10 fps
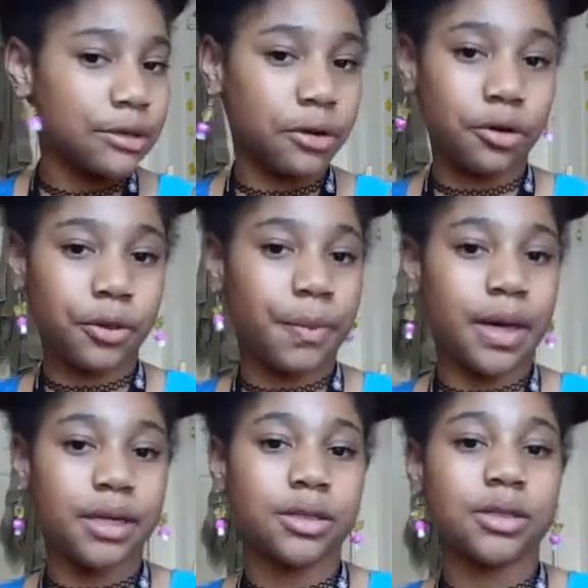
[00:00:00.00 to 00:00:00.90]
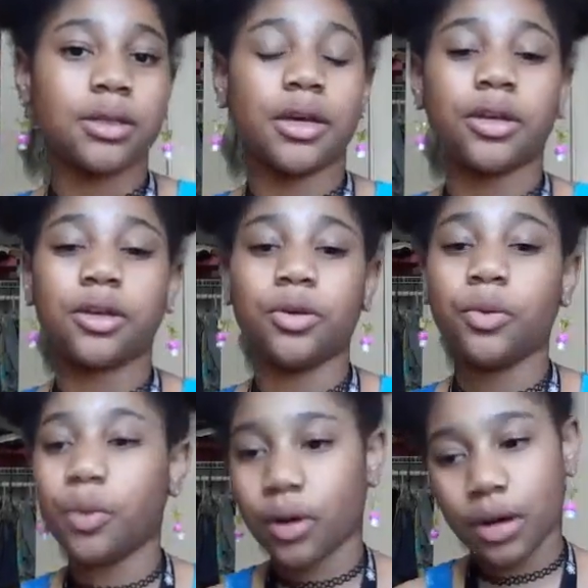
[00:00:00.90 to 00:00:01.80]
are the pens that
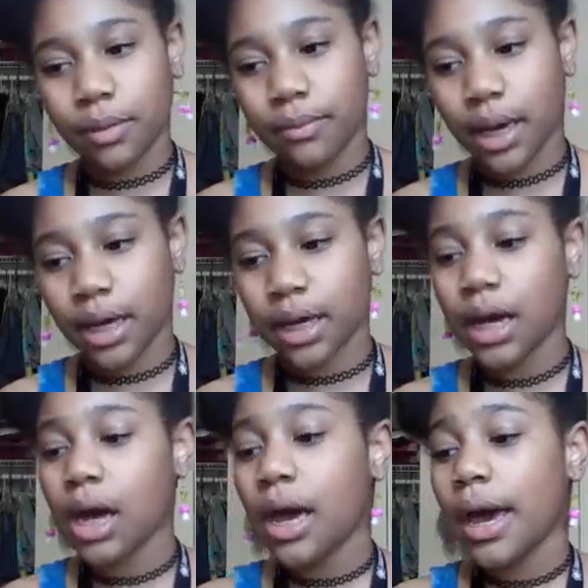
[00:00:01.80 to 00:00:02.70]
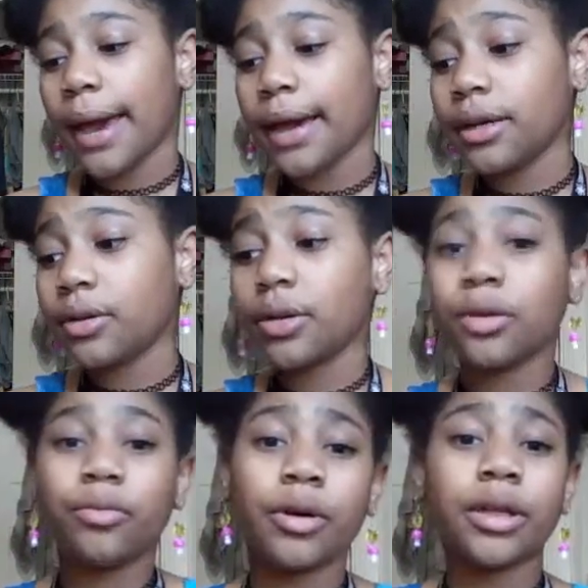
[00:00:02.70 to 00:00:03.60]
you can make. And you
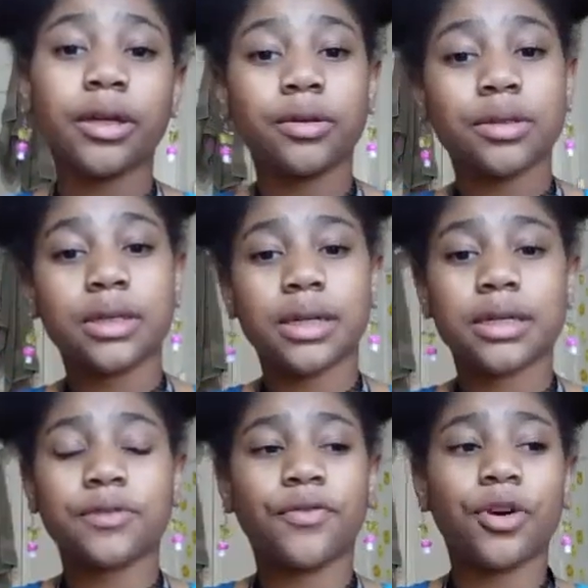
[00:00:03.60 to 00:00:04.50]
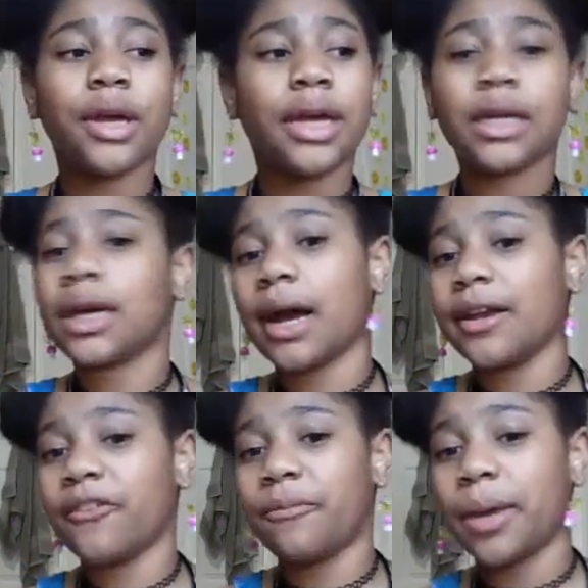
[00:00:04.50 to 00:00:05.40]
could really use this for any
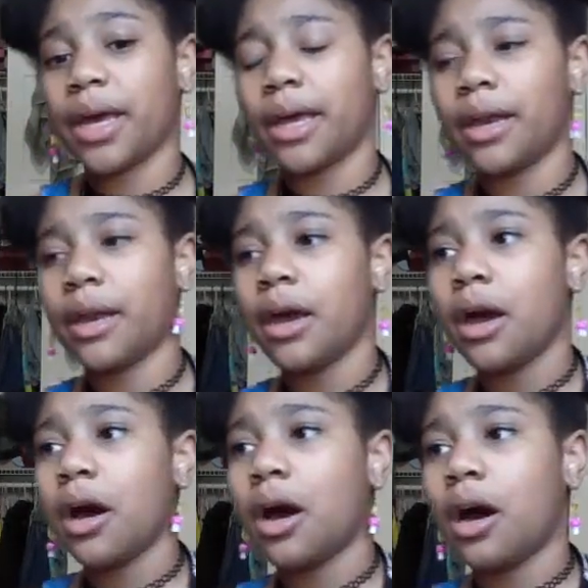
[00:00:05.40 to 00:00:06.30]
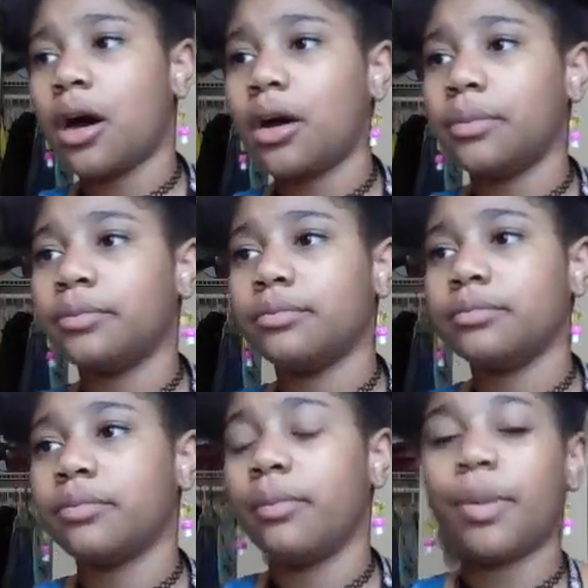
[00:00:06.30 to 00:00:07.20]
kind of pen.
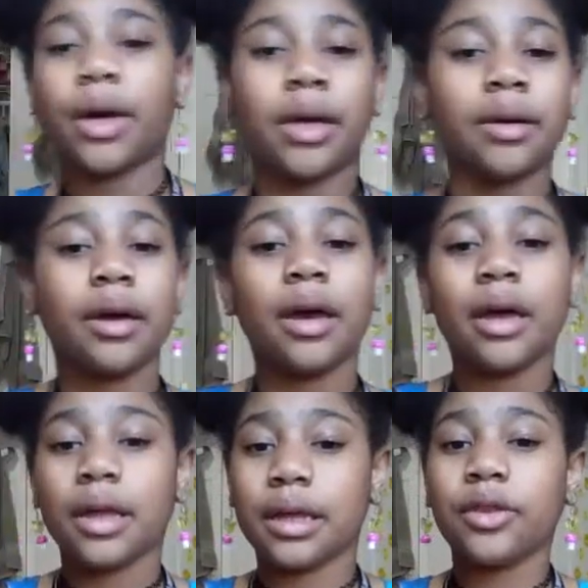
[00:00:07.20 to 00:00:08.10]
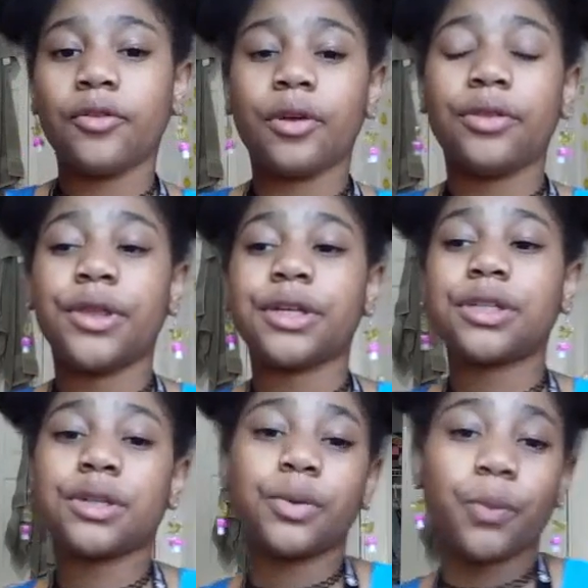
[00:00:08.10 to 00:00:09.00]
But
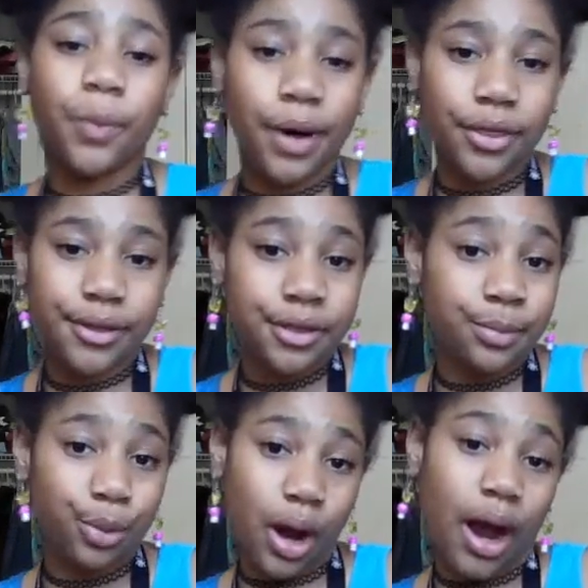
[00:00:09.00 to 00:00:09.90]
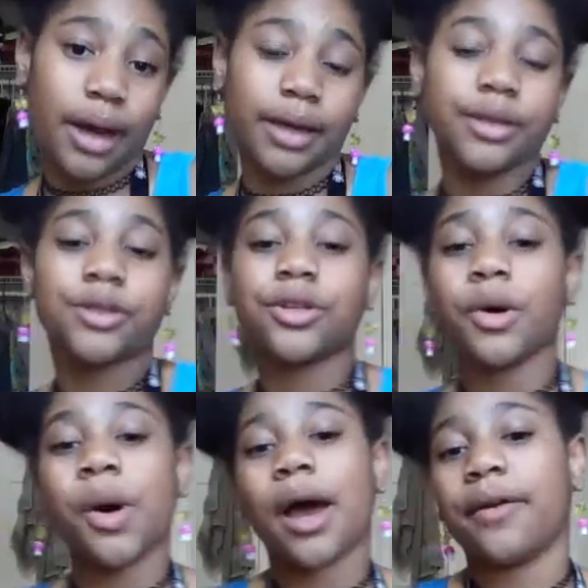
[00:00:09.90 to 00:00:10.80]
this month is Pride,
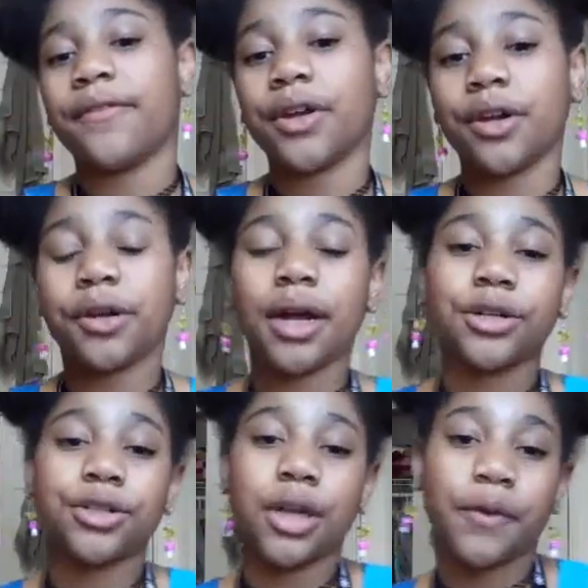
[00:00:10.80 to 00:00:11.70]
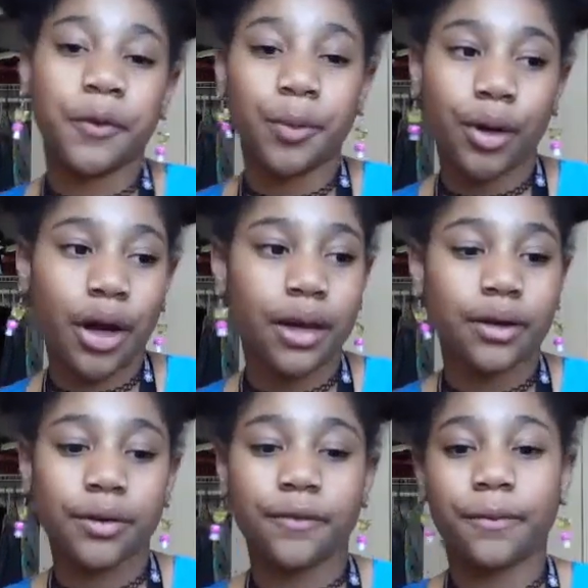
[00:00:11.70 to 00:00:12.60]
so I figured I should have a Pride
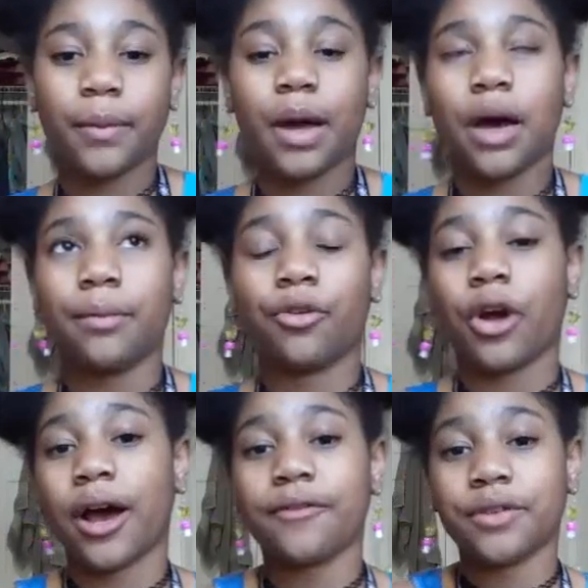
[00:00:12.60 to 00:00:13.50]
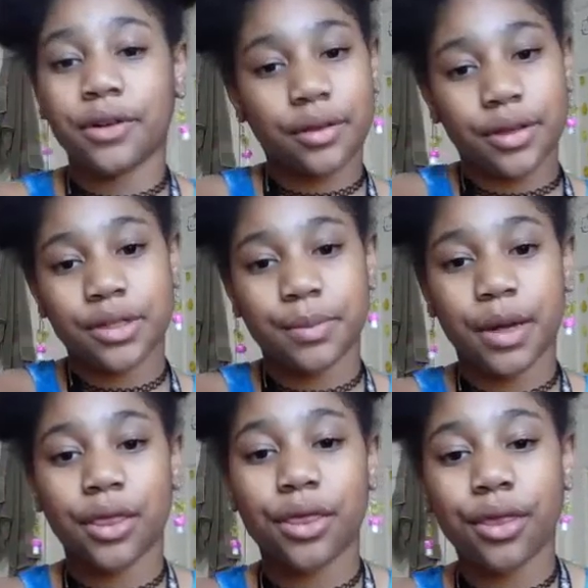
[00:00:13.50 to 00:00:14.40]
craft this month.